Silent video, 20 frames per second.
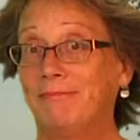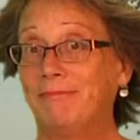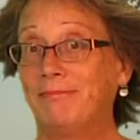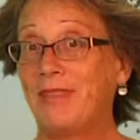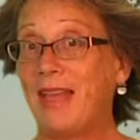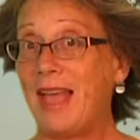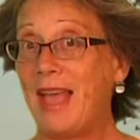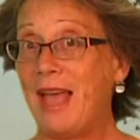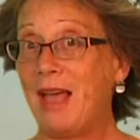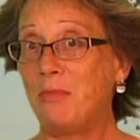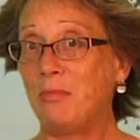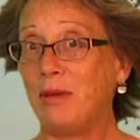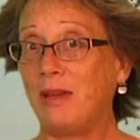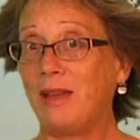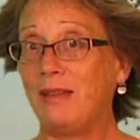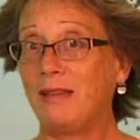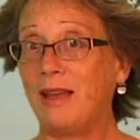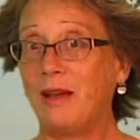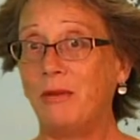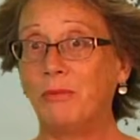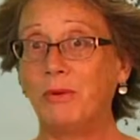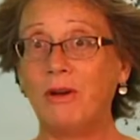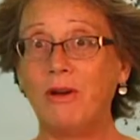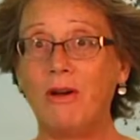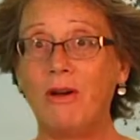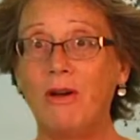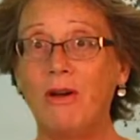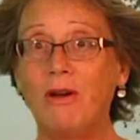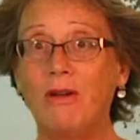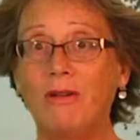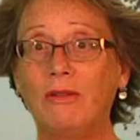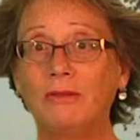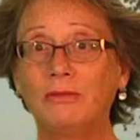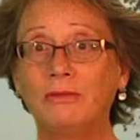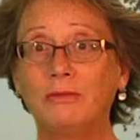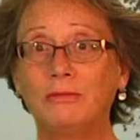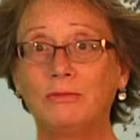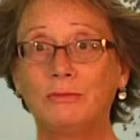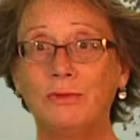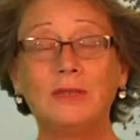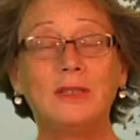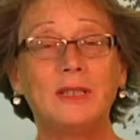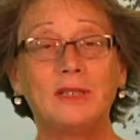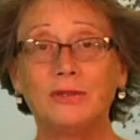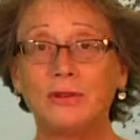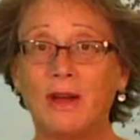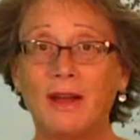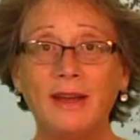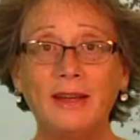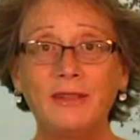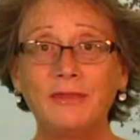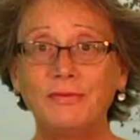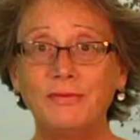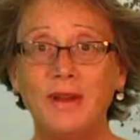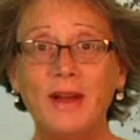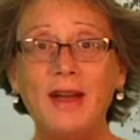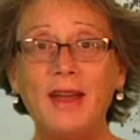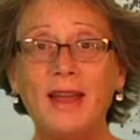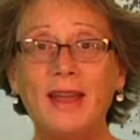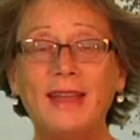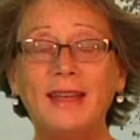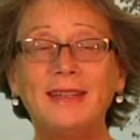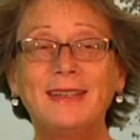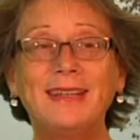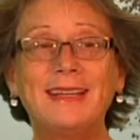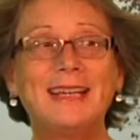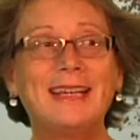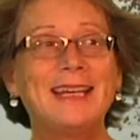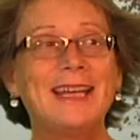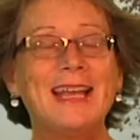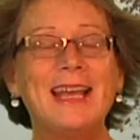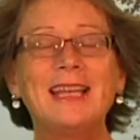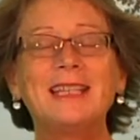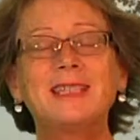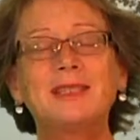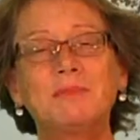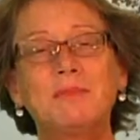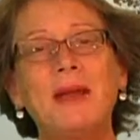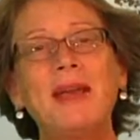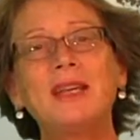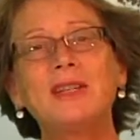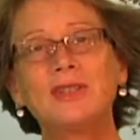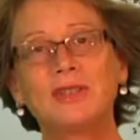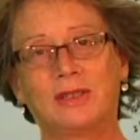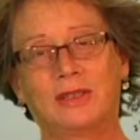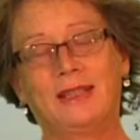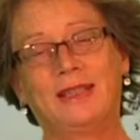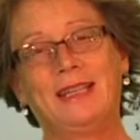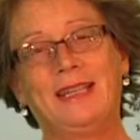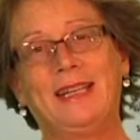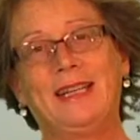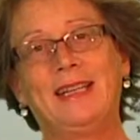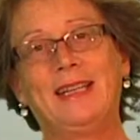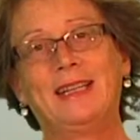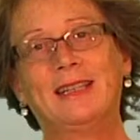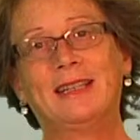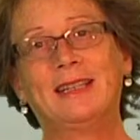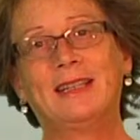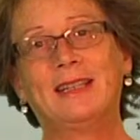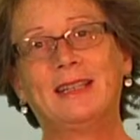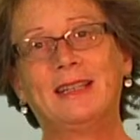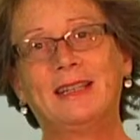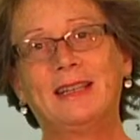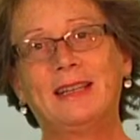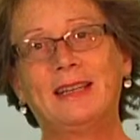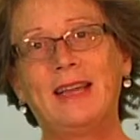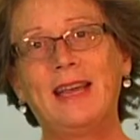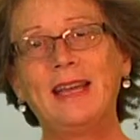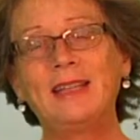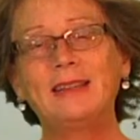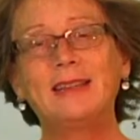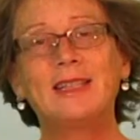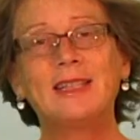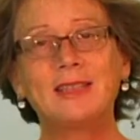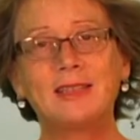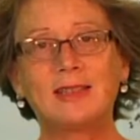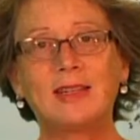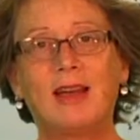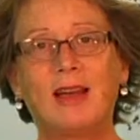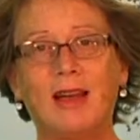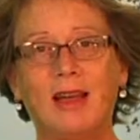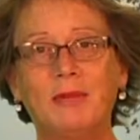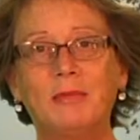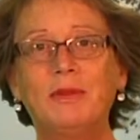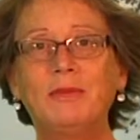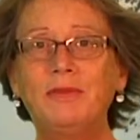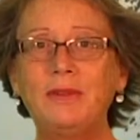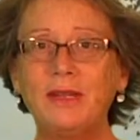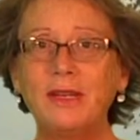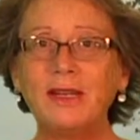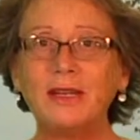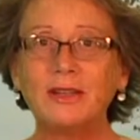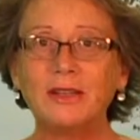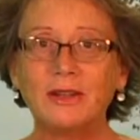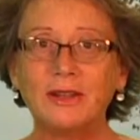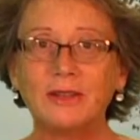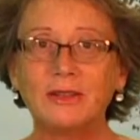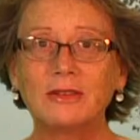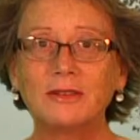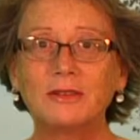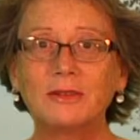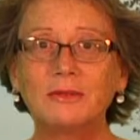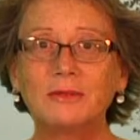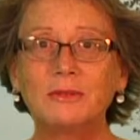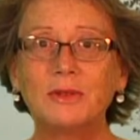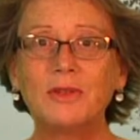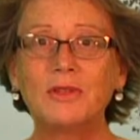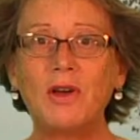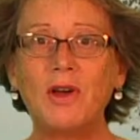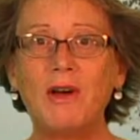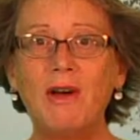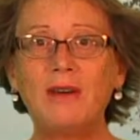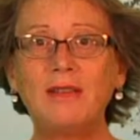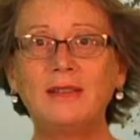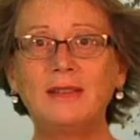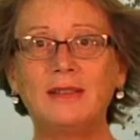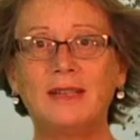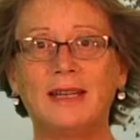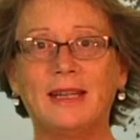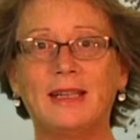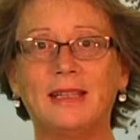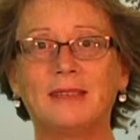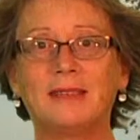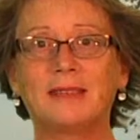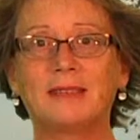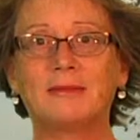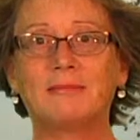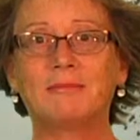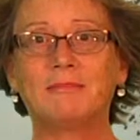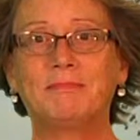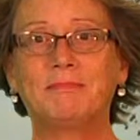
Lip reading: the happy that we're all really trying to find, especially at this time of year with the holidays.